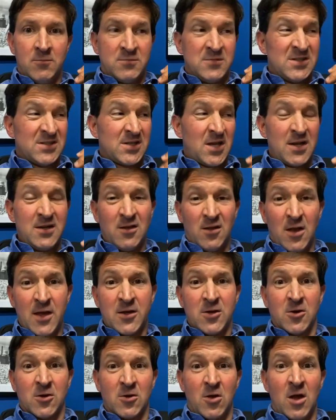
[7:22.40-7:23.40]
Decide to
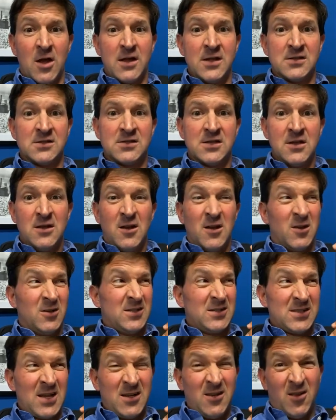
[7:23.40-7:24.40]
like your clients.
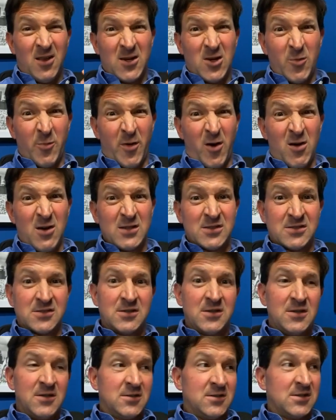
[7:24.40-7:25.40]
Decide to like your boss.
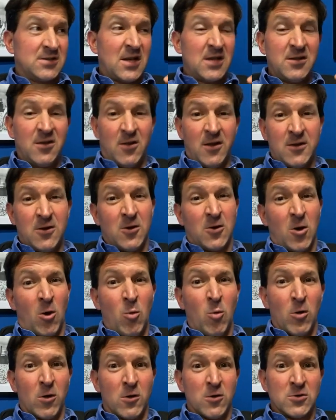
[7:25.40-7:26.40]
Decide to like your
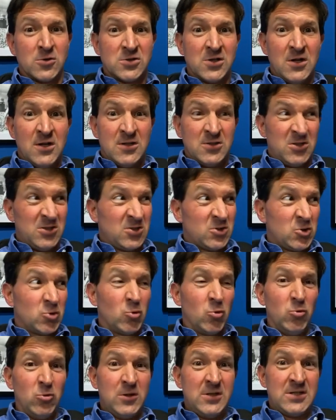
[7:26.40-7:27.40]
coworkers. Just
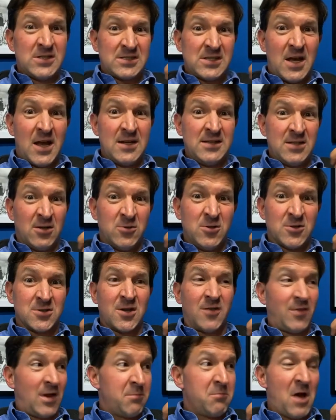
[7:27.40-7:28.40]
truly decide. Tell
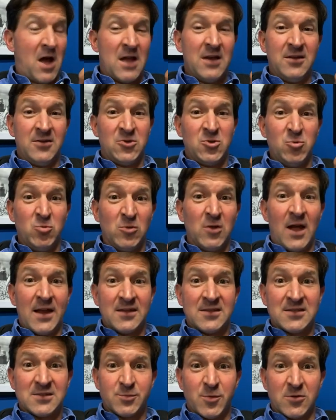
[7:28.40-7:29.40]
yourself, I do
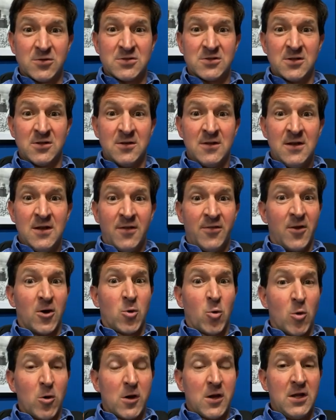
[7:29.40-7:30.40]
like this person. They're
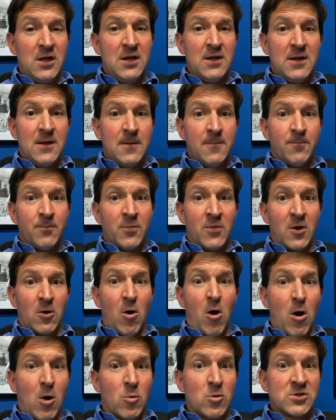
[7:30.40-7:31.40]
quirky.
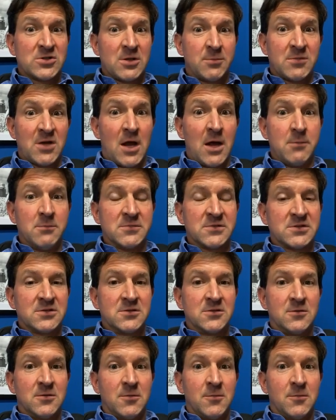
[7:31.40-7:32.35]
They're awkward sometimes,